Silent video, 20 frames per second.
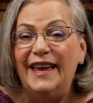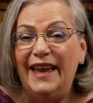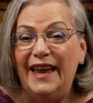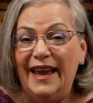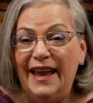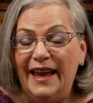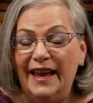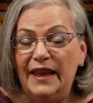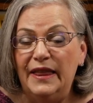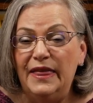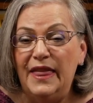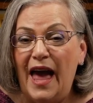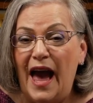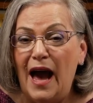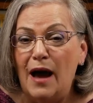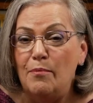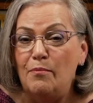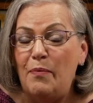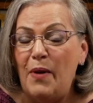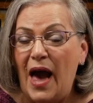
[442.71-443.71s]
in
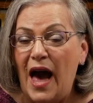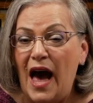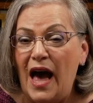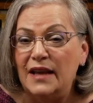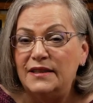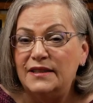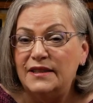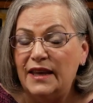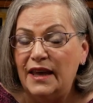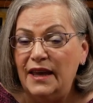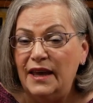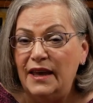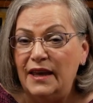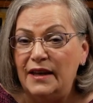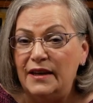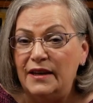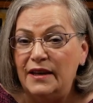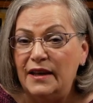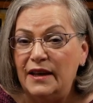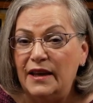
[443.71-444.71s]
that basket,